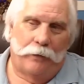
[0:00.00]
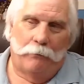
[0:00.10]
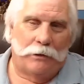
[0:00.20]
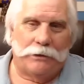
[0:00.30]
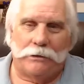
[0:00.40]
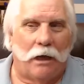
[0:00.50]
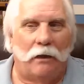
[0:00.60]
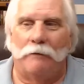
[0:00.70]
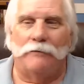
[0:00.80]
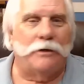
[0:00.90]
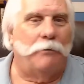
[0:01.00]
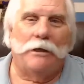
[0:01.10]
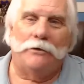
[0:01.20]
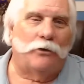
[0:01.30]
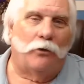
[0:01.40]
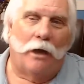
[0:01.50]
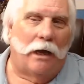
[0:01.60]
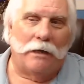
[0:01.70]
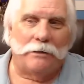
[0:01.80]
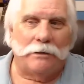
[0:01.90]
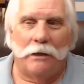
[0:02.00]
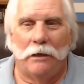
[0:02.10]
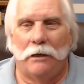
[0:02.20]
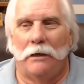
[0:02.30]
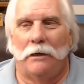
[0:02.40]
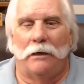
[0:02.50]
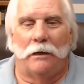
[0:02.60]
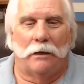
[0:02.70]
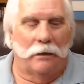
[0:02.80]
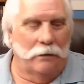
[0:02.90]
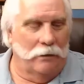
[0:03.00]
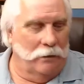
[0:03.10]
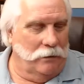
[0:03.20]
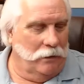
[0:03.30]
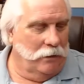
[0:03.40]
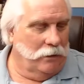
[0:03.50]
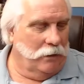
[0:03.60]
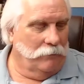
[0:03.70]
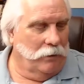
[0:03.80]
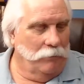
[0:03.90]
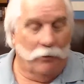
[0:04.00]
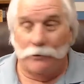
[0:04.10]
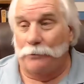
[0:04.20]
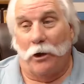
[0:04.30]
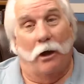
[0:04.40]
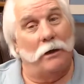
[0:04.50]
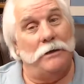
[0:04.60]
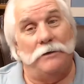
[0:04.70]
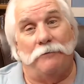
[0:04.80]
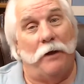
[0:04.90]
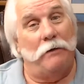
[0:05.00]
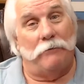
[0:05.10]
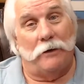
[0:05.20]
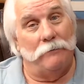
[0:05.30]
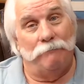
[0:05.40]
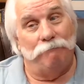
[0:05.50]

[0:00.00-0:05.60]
much as I love some of these old guys. Bruce McConkie's a favorite.